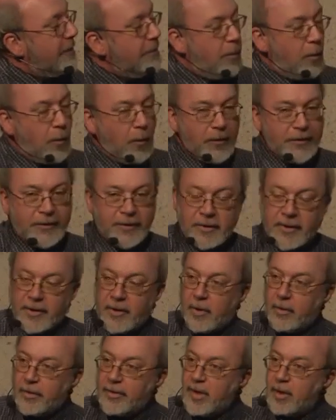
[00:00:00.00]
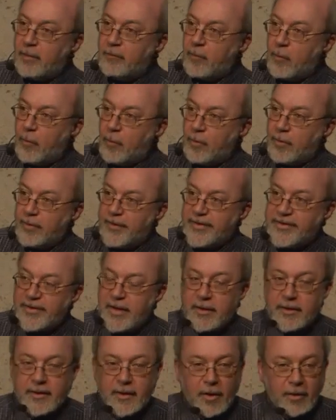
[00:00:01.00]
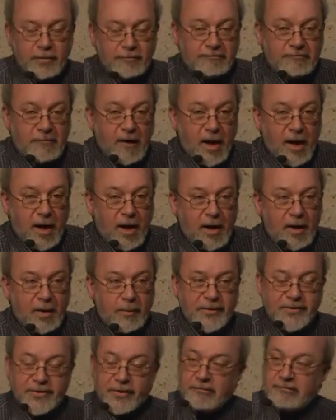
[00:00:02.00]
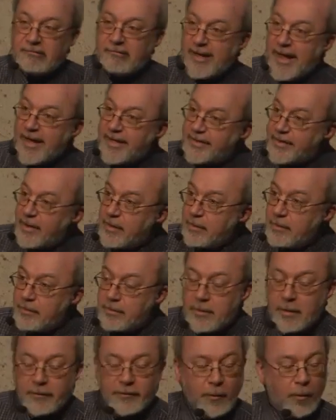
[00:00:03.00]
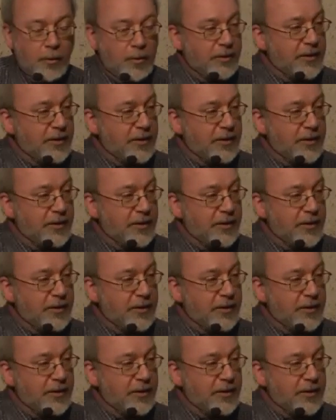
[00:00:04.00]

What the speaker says: important god of all. The sun god Ra was the creator of all